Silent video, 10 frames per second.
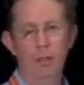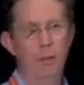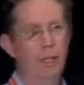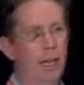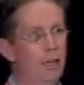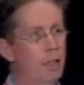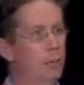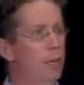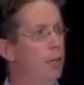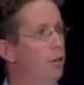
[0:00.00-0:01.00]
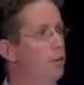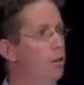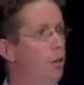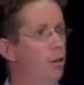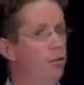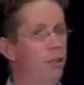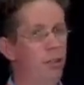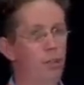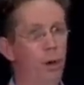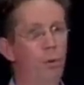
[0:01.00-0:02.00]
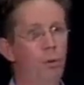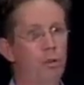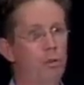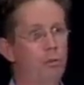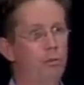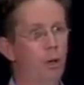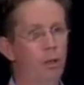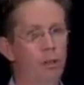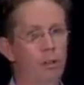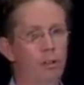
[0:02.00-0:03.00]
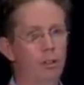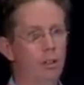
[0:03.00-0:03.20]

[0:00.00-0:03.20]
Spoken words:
I mean, hands up here, who's heard of the OAuth protocol?